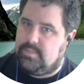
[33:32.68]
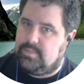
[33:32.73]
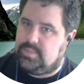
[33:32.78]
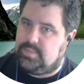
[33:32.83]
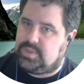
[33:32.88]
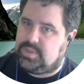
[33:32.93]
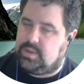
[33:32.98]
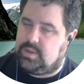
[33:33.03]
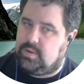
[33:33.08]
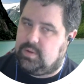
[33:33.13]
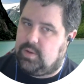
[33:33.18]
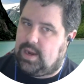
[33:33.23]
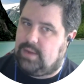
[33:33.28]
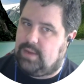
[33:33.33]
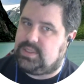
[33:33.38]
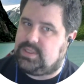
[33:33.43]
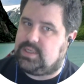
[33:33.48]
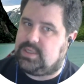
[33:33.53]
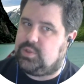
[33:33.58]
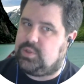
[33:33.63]
So I
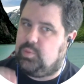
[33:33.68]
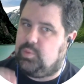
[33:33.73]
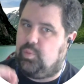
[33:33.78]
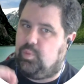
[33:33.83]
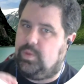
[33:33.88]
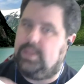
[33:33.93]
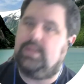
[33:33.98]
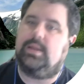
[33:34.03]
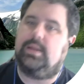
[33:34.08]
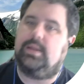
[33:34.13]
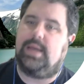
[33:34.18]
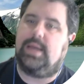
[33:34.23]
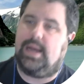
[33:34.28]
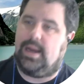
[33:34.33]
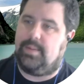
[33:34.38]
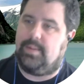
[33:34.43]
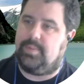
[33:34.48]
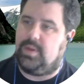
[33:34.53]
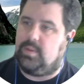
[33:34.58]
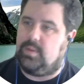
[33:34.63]
was actually really
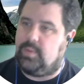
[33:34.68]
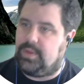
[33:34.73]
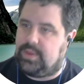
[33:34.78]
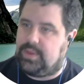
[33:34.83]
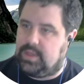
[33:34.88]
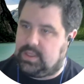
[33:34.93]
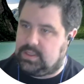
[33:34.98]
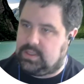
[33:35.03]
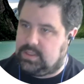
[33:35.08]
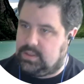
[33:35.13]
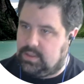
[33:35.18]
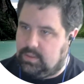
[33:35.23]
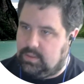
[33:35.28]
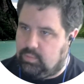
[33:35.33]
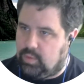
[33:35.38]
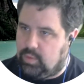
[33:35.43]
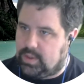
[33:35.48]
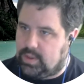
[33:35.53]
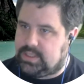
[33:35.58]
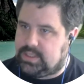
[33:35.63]
happy with the
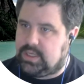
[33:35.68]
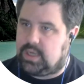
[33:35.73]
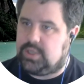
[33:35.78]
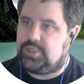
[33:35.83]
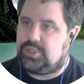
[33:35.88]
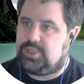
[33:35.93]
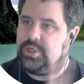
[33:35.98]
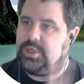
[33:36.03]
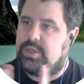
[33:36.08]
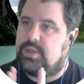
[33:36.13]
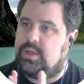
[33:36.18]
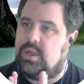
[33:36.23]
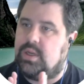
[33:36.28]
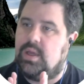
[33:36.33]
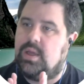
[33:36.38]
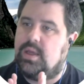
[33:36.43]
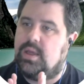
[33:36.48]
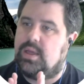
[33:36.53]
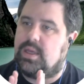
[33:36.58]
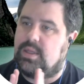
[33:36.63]
reduction
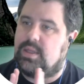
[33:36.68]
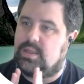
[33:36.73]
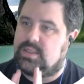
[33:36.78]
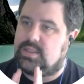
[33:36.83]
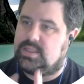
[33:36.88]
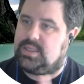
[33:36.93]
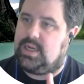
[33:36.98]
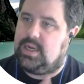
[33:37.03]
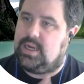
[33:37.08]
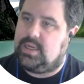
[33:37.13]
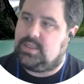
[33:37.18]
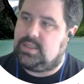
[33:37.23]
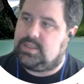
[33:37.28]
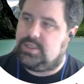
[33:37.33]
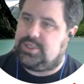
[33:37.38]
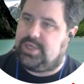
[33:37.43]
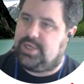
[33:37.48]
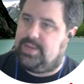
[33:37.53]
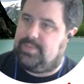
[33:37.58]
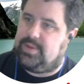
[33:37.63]
in the size and
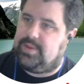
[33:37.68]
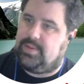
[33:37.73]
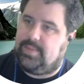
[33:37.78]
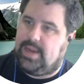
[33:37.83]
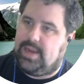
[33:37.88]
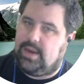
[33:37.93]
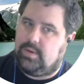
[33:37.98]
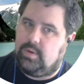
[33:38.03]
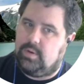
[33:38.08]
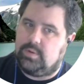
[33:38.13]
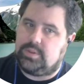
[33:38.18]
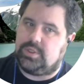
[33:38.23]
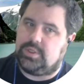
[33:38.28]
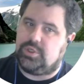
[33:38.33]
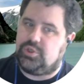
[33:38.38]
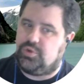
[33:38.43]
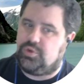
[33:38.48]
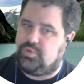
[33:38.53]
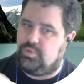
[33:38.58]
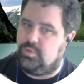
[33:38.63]
shape of the macro to
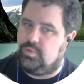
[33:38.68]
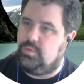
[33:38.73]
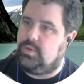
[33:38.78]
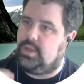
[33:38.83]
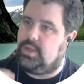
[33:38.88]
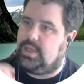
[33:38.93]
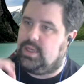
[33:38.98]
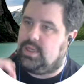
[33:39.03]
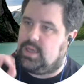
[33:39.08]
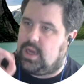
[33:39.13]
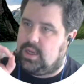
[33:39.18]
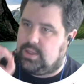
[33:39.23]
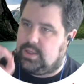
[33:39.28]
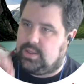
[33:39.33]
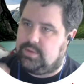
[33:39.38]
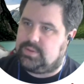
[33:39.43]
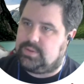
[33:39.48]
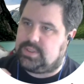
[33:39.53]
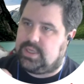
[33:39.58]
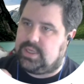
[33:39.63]
truly a
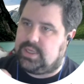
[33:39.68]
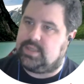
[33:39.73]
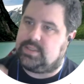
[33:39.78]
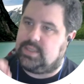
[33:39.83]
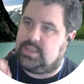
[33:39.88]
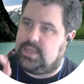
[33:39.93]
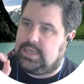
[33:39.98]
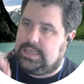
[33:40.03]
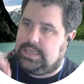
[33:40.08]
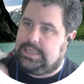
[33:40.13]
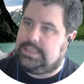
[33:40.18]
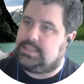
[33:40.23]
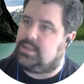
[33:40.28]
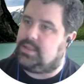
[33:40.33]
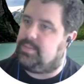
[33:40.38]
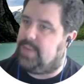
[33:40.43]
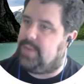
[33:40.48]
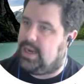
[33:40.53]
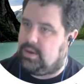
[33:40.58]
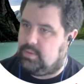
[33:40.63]
use case that needs a
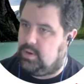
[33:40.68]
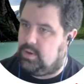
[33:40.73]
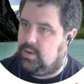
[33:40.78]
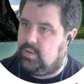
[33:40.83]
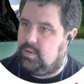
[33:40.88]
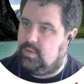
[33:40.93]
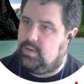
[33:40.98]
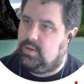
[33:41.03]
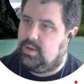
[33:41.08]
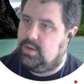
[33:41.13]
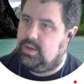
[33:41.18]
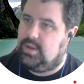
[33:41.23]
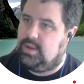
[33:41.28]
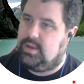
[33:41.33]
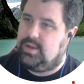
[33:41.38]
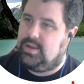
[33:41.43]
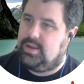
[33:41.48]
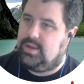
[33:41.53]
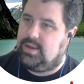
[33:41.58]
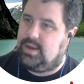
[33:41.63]
macro,
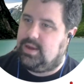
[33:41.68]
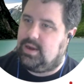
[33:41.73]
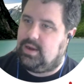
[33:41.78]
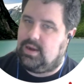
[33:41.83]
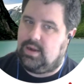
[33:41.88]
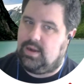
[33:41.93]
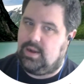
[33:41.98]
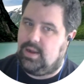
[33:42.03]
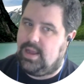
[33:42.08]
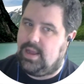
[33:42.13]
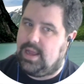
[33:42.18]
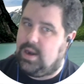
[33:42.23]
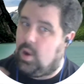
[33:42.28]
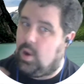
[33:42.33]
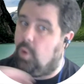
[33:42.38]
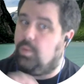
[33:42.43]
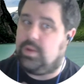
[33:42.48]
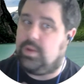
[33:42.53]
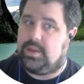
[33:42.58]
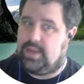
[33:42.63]
and
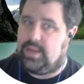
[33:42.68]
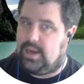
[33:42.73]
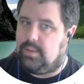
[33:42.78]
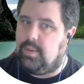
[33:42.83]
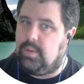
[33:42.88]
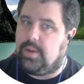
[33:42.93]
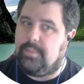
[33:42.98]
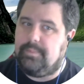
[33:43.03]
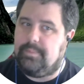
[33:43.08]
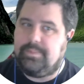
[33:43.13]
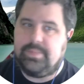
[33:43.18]
only that one.